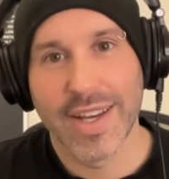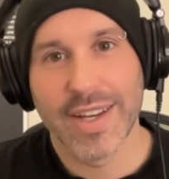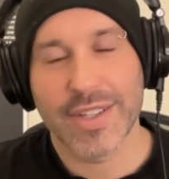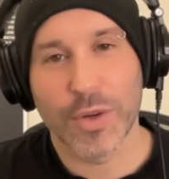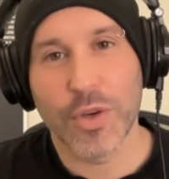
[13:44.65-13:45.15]

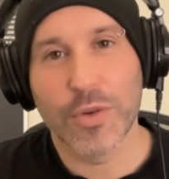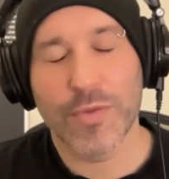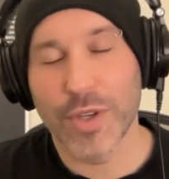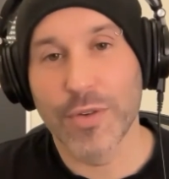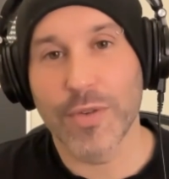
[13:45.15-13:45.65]
So
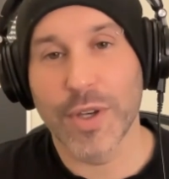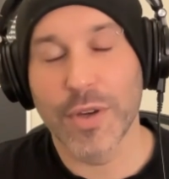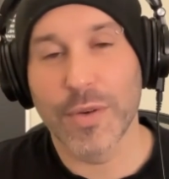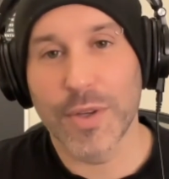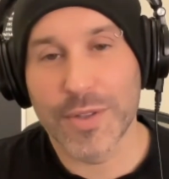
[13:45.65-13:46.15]

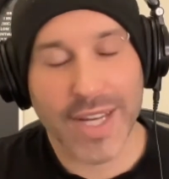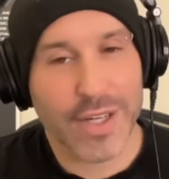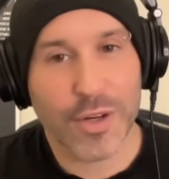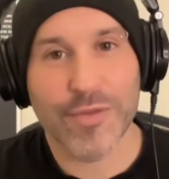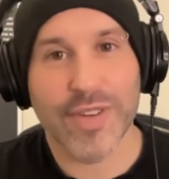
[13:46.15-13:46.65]
you said
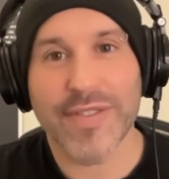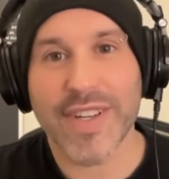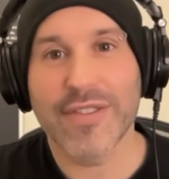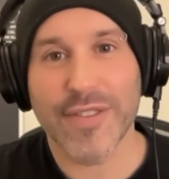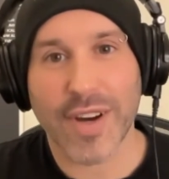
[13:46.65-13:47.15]
you're
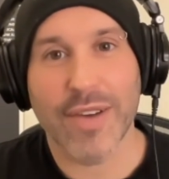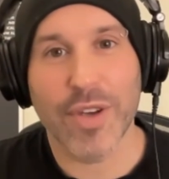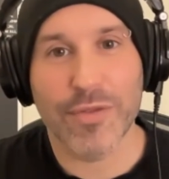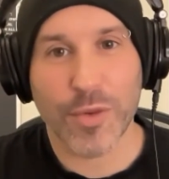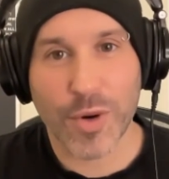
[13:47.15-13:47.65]
55, you
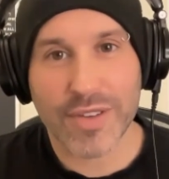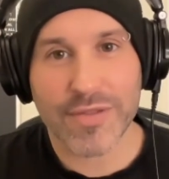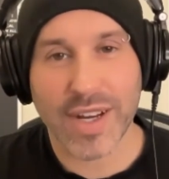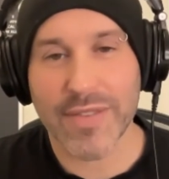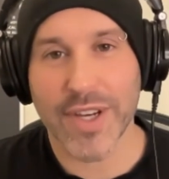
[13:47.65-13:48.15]
have
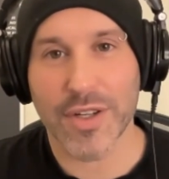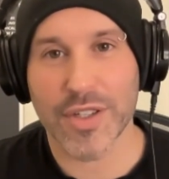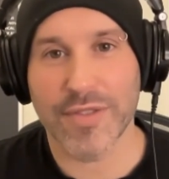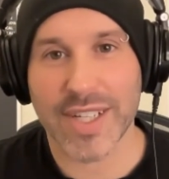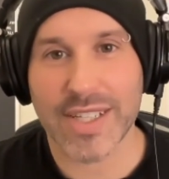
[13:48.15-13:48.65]
45 years
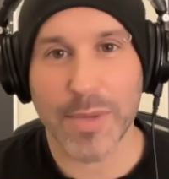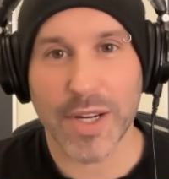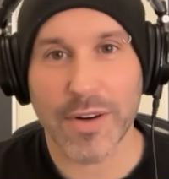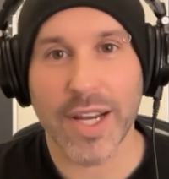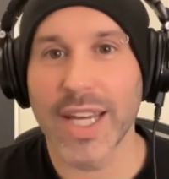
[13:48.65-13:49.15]
of
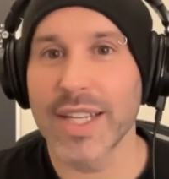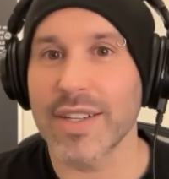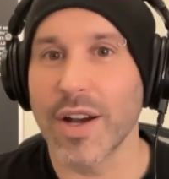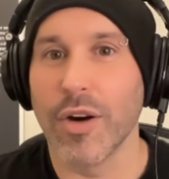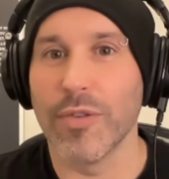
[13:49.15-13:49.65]
experience,
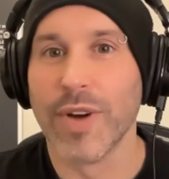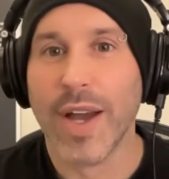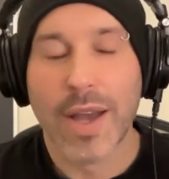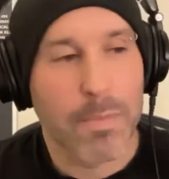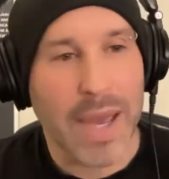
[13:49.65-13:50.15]
of
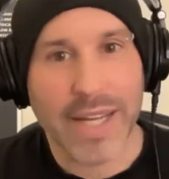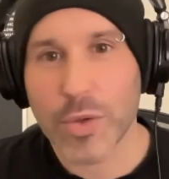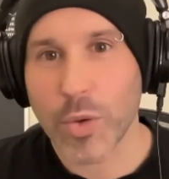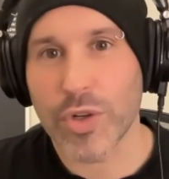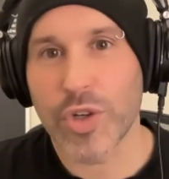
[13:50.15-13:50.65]

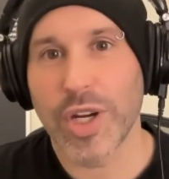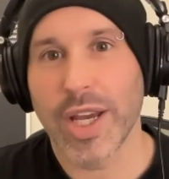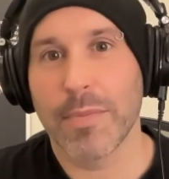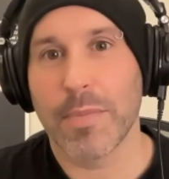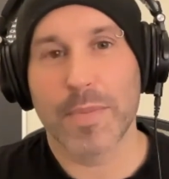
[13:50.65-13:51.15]

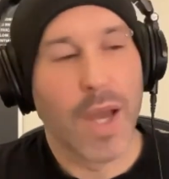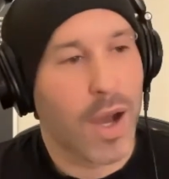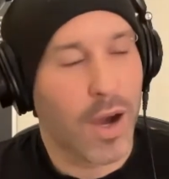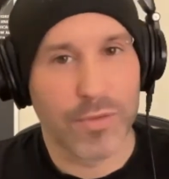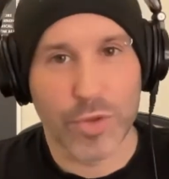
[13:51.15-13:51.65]
mentorship,
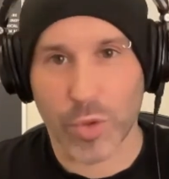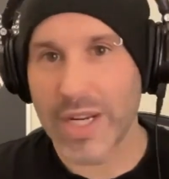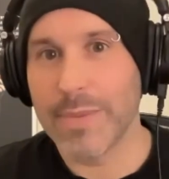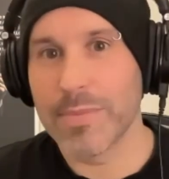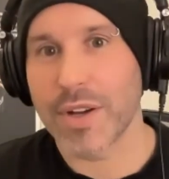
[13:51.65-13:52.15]
of
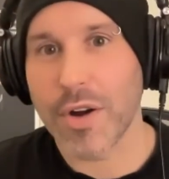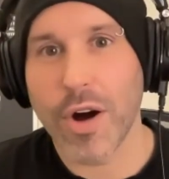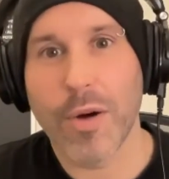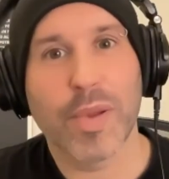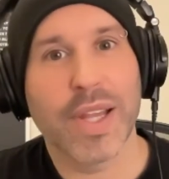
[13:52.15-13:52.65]
dreams
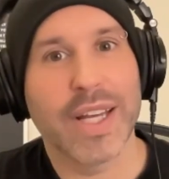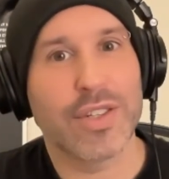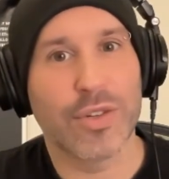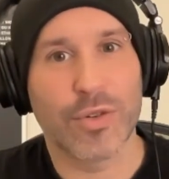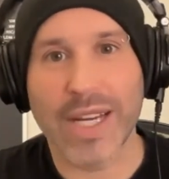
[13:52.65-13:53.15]

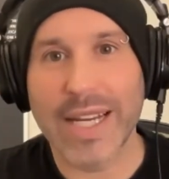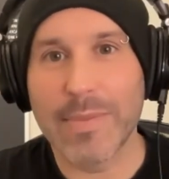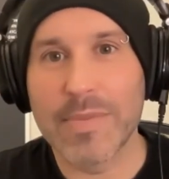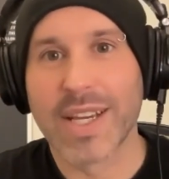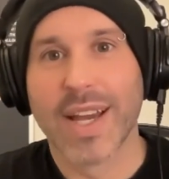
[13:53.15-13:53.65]
accomplished, dreams